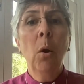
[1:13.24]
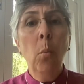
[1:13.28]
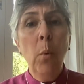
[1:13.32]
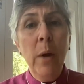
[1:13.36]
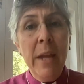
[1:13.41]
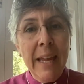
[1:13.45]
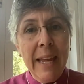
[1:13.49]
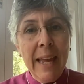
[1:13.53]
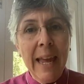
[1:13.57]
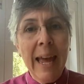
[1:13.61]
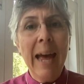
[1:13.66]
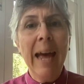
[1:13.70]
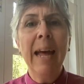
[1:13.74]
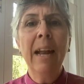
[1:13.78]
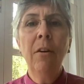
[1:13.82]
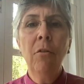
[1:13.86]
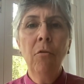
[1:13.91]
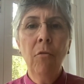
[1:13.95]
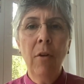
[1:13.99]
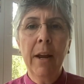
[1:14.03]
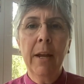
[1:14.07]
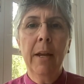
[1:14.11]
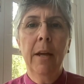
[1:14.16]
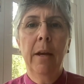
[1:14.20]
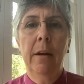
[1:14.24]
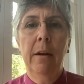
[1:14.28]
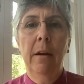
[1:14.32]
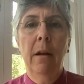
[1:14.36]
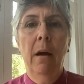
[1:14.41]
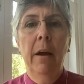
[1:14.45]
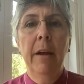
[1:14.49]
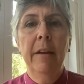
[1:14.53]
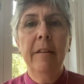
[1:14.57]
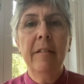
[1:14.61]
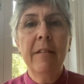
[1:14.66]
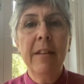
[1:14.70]
We can
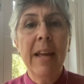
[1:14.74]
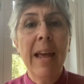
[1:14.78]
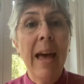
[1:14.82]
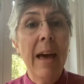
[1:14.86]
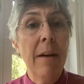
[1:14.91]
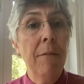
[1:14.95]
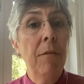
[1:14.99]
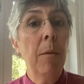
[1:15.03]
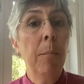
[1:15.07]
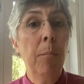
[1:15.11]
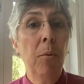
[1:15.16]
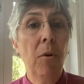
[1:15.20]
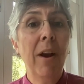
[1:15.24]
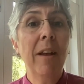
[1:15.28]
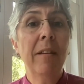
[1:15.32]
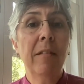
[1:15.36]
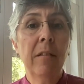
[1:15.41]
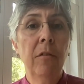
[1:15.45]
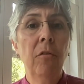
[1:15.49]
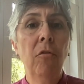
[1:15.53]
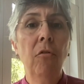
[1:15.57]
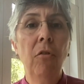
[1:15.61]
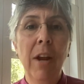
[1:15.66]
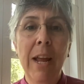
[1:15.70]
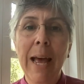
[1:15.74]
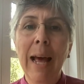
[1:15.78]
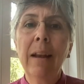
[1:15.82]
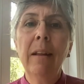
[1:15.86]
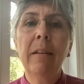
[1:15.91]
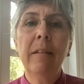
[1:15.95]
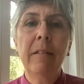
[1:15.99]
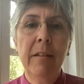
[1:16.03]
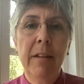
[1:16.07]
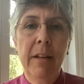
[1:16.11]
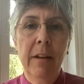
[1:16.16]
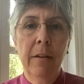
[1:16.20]
recognize the ever present
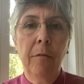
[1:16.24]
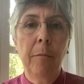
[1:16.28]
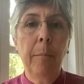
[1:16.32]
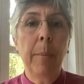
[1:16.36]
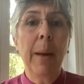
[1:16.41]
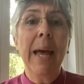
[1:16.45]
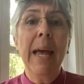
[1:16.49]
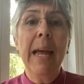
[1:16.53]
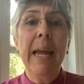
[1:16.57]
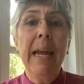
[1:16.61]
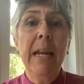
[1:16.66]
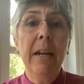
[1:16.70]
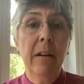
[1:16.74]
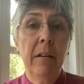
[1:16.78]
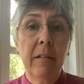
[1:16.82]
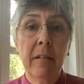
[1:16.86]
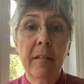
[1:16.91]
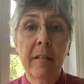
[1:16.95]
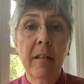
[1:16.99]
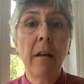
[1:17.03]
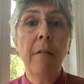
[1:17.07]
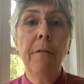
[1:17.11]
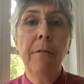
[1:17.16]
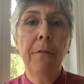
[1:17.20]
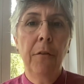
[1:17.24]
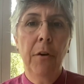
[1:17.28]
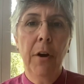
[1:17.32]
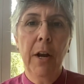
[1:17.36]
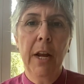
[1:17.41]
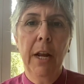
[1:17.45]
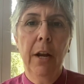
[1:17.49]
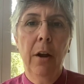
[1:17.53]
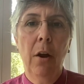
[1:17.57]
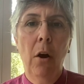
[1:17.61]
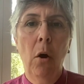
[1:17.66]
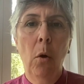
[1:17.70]
reality of pain and
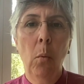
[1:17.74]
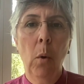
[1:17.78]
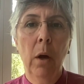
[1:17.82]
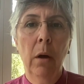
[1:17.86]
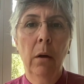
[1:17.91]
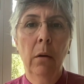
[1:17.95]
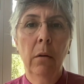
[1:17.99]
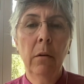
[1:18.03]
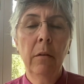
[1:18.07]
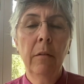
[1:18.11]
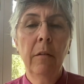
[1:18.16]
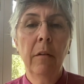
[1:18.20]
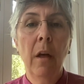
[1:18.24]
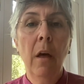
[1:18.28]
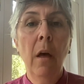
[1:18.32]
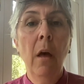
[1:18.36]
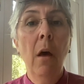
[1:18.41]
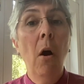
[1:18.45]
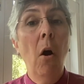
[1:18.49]
suffering in our world,